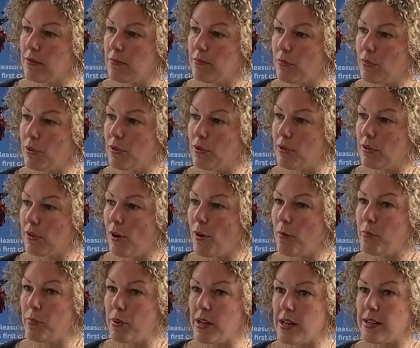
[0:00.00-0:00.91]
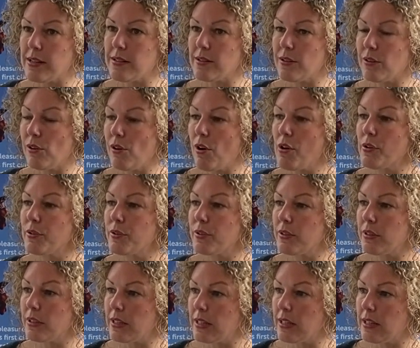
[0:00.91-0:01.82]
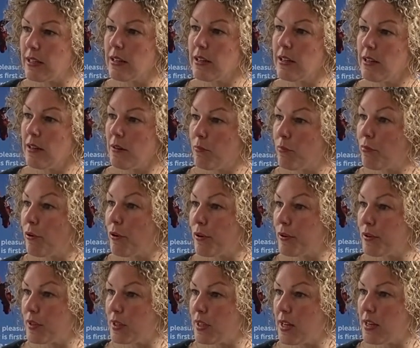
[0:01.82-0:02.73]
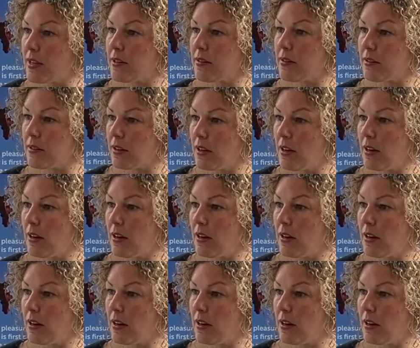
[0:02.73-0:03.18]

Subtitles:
more complex and costly process